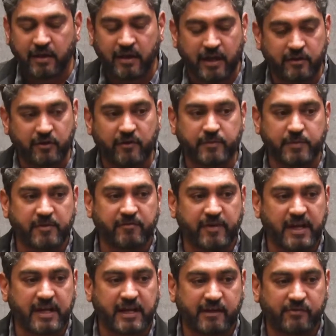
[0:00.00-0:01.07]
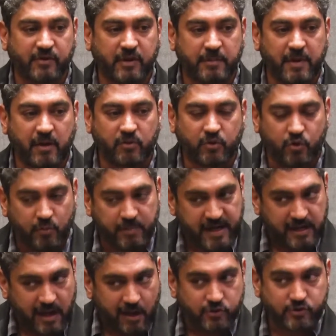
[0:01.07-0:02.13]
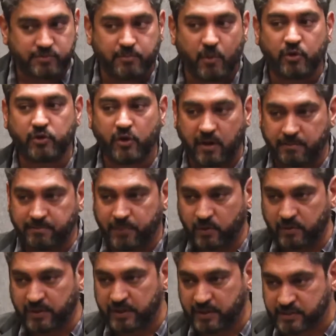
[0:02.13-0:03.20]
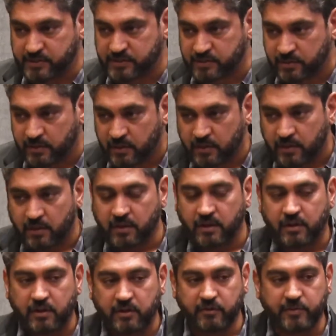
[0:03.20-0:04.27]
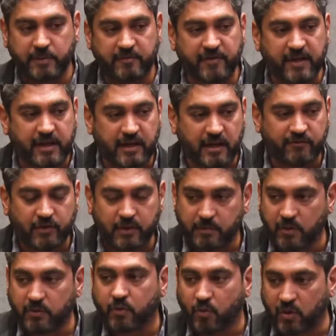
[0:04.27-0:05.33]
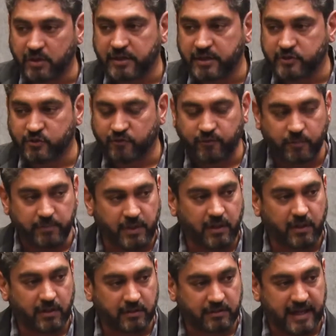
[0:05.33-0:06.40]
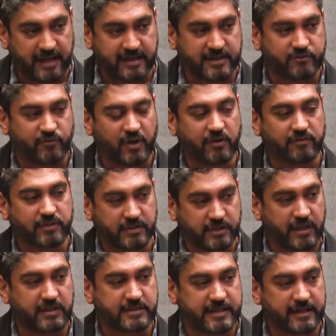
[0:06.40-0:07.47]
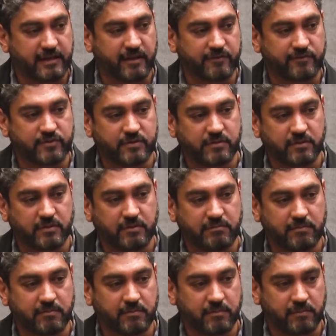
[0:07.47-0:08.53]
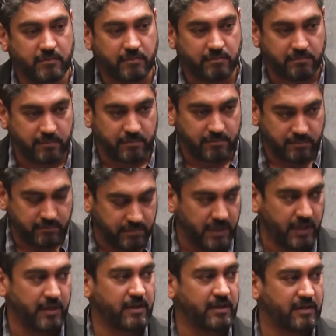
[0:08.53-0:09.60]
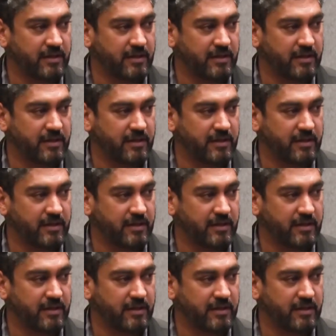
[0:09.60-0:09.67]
And you have to be very careful about, no matter how small your component is, you have to be very careful about quality. So for me, that is one of the things that gives me